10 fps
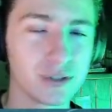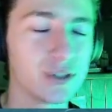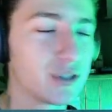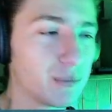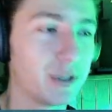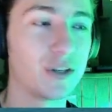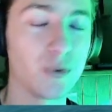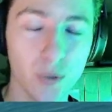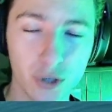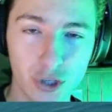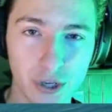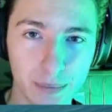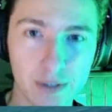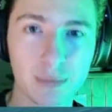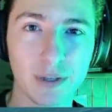to submit your
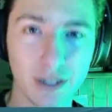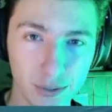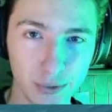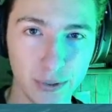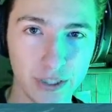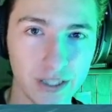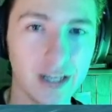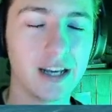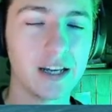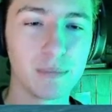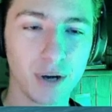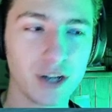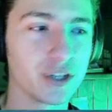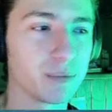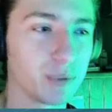ships to be included in
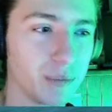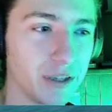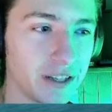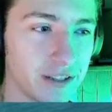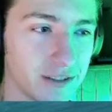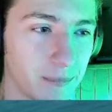Project Prometheus.